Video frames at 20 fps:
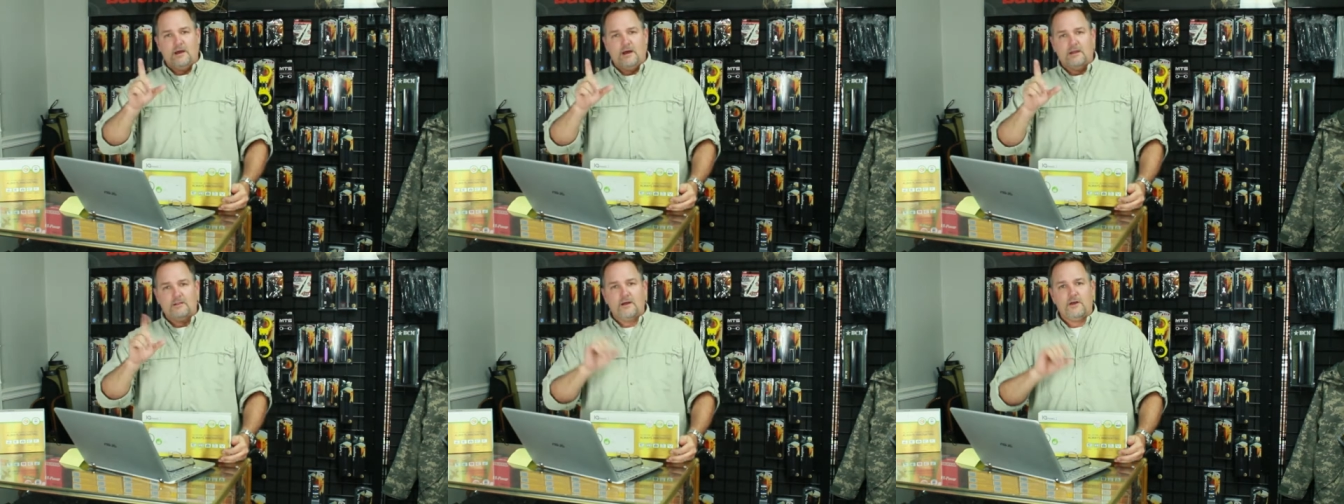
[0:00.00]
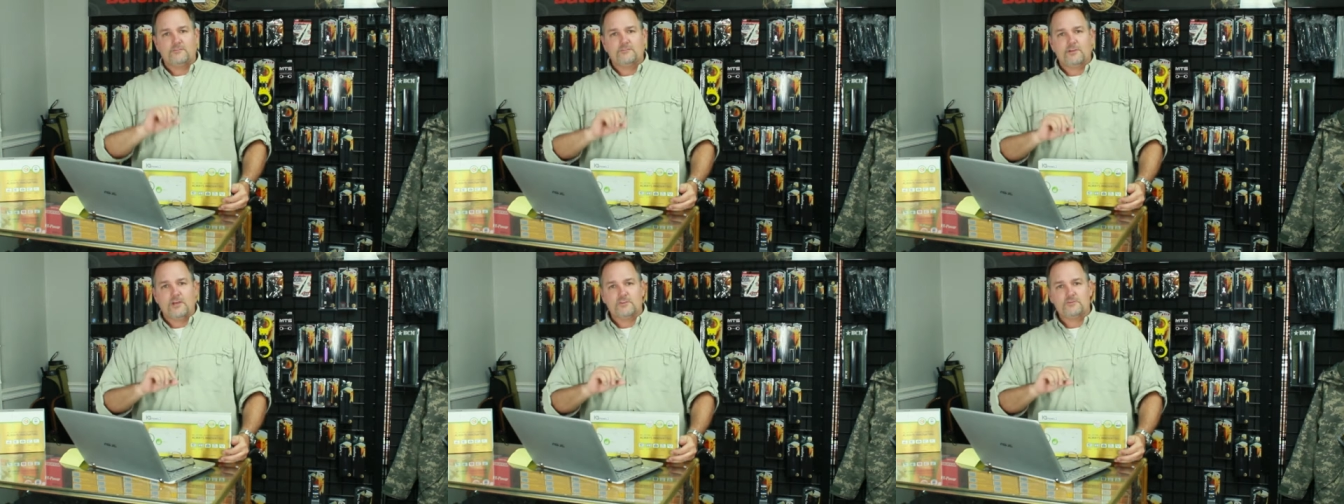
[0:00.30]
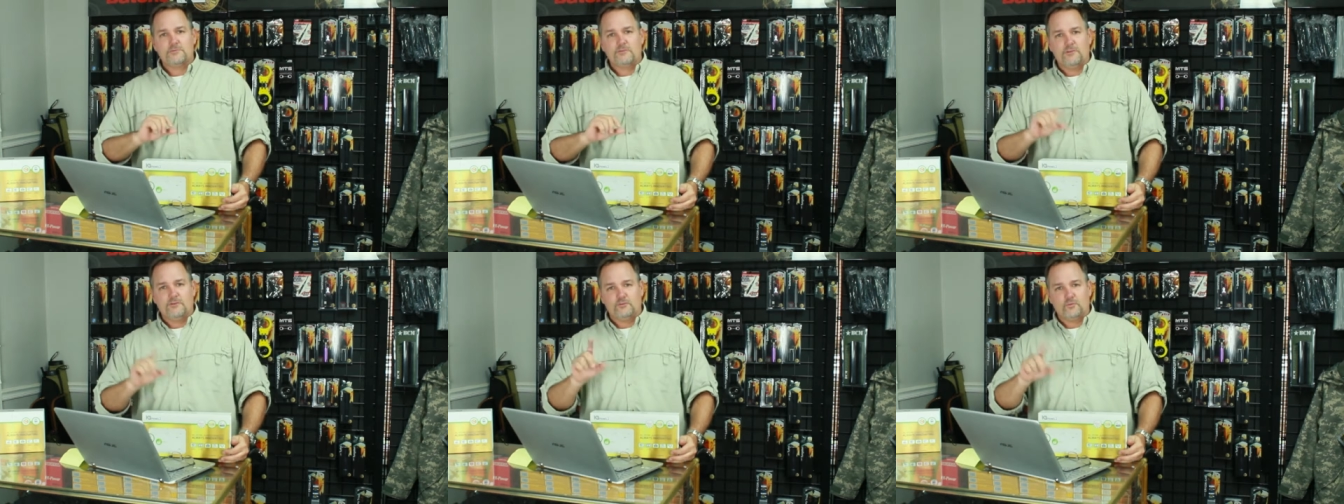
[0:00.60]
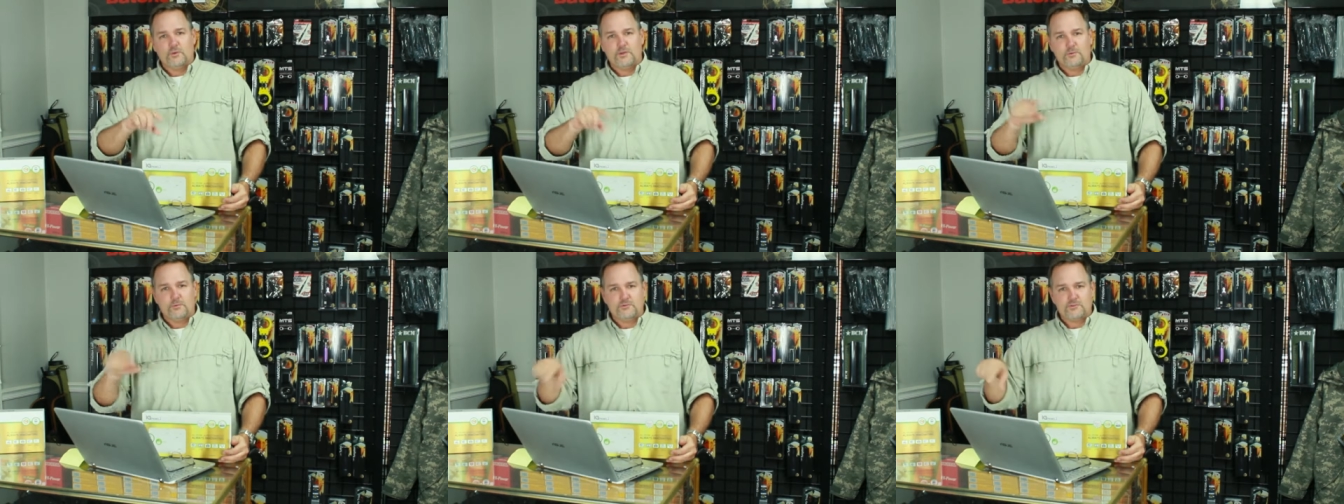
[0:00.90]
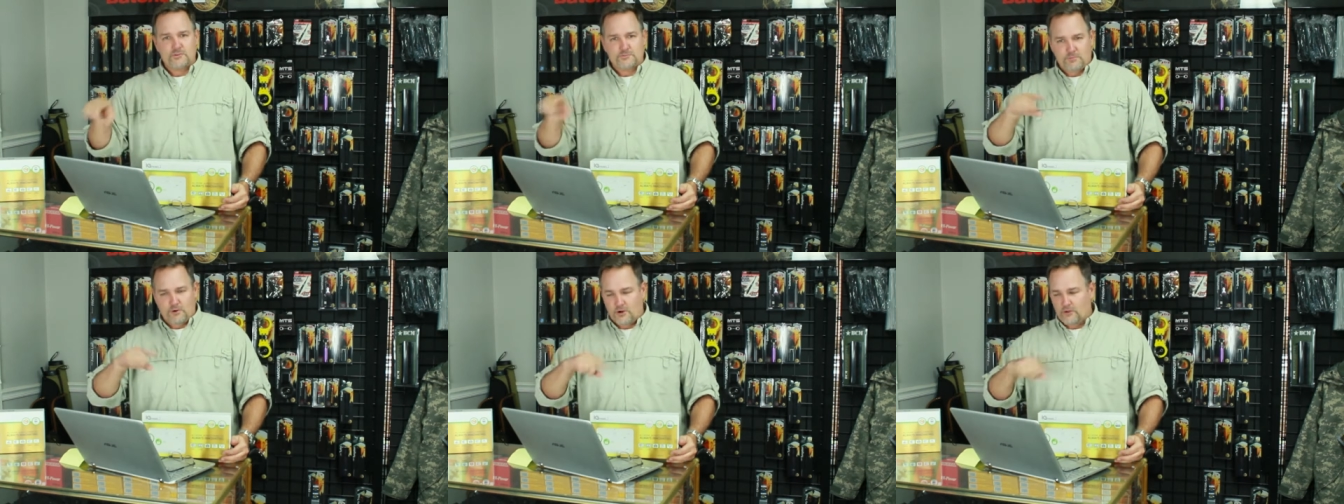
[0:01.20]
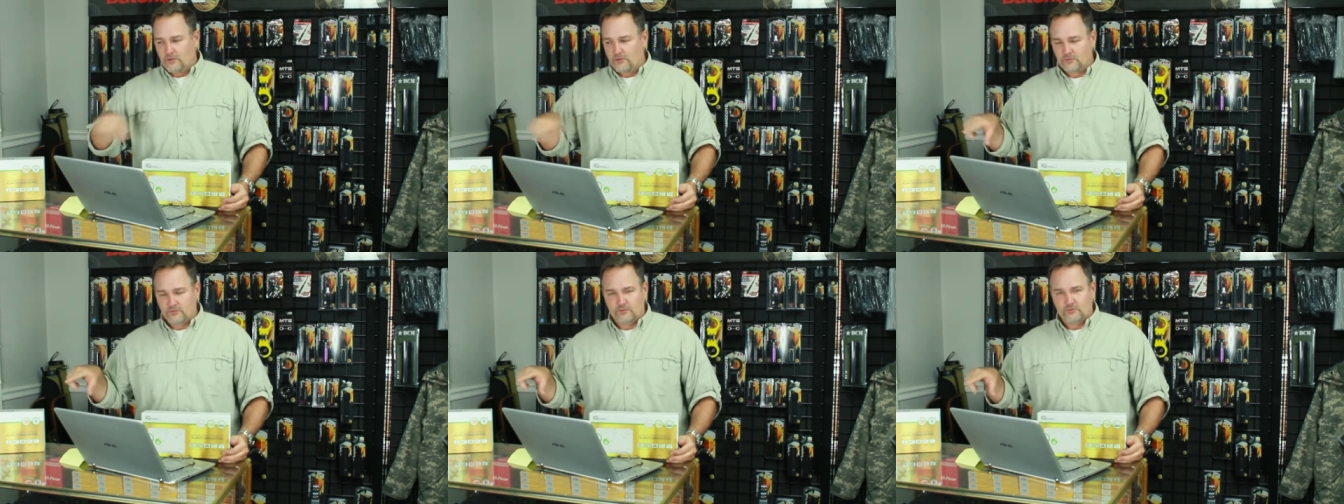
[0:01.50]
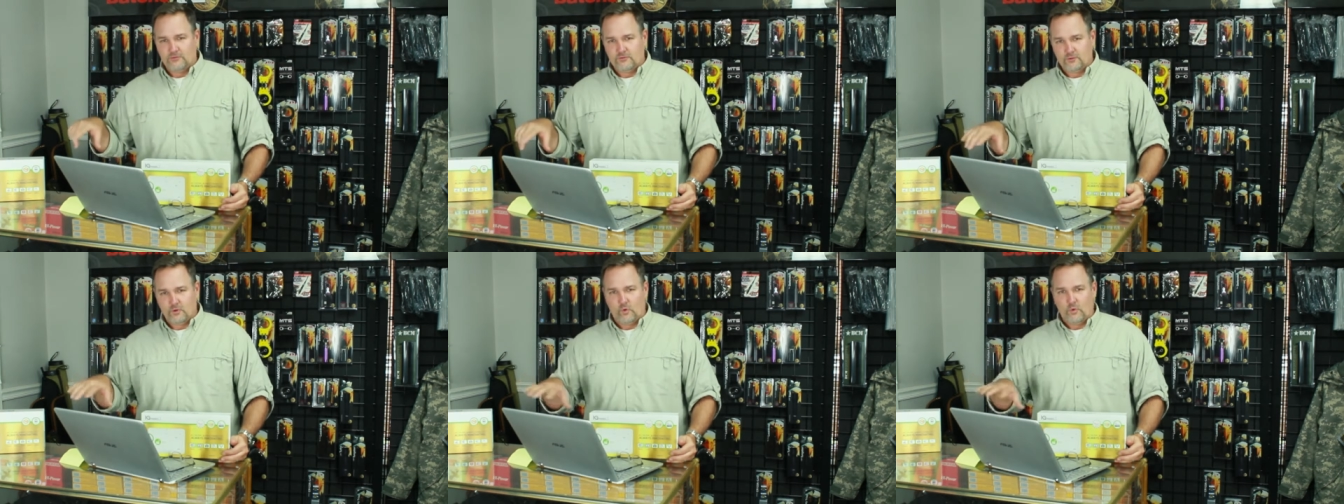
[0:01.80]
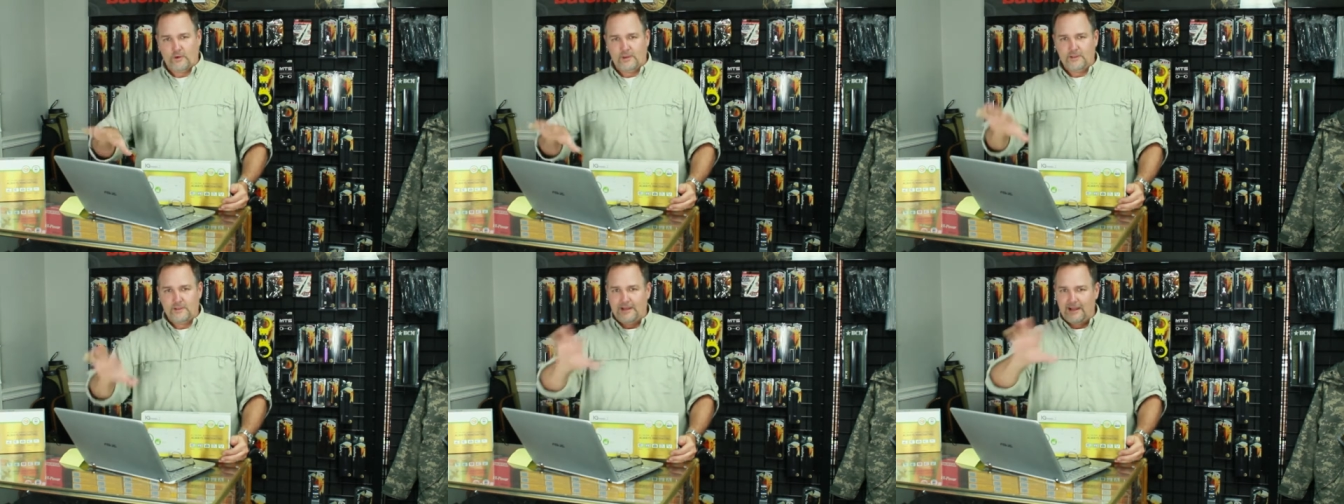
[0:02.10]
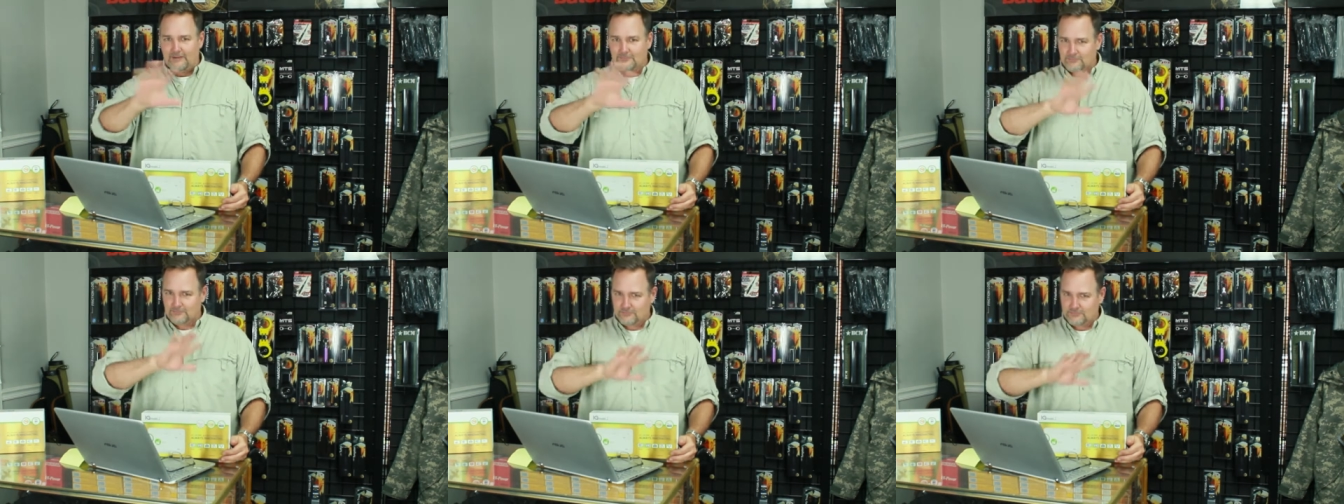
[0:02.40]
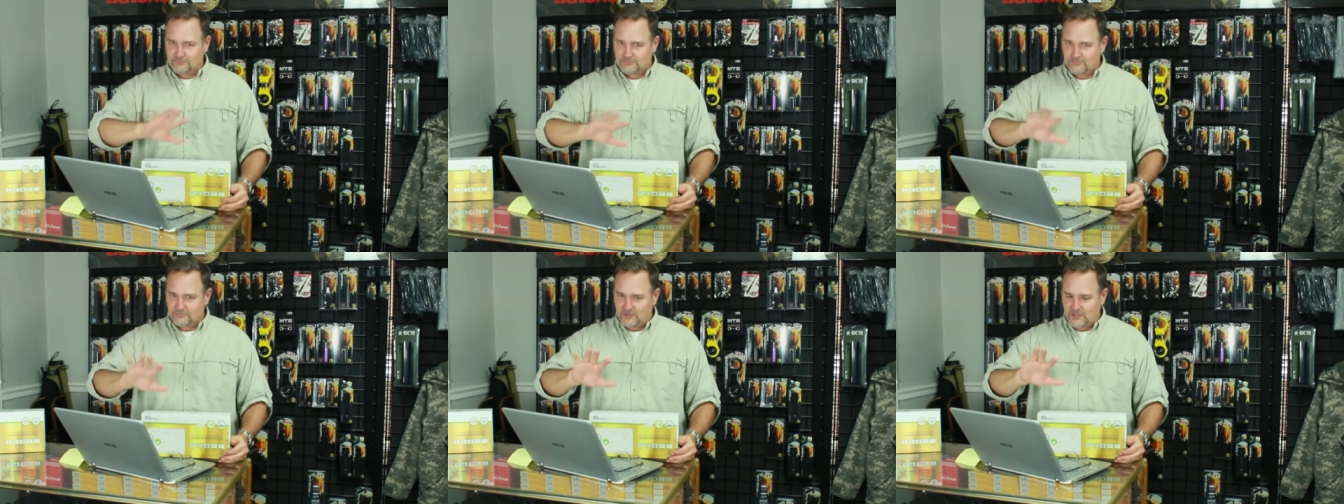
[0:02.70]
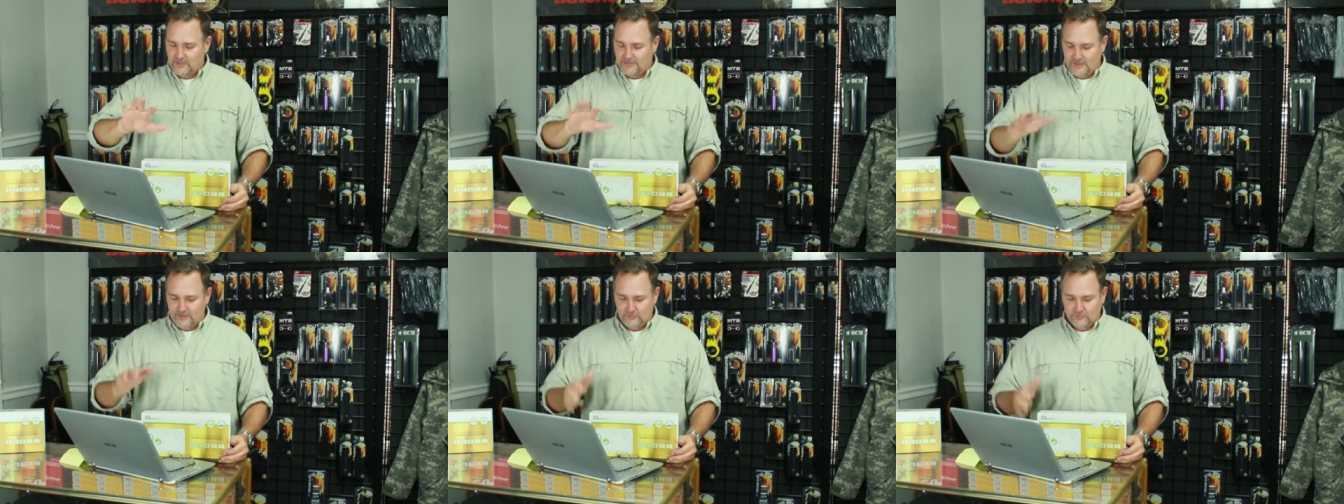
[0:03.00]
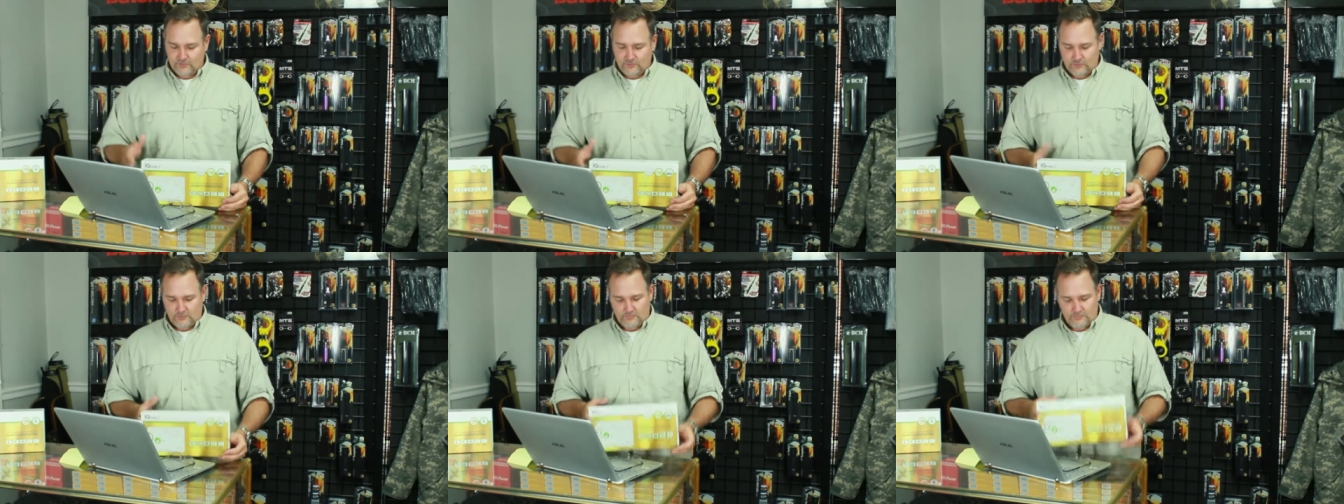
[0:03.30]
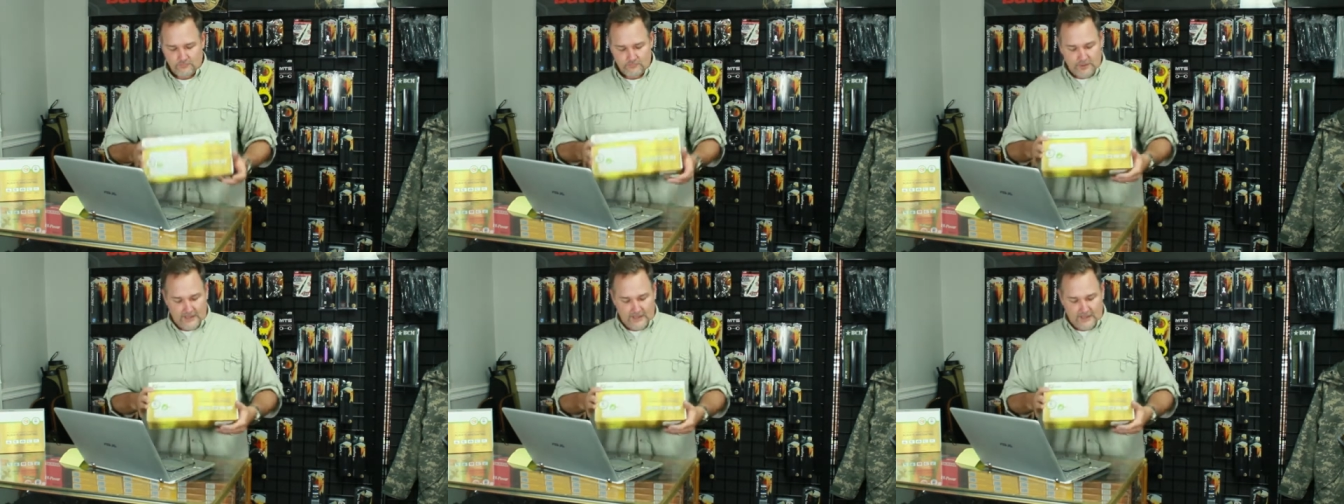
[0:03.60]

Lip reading: I lost a customer this week, which is part of this story, and I'll tell you that soon.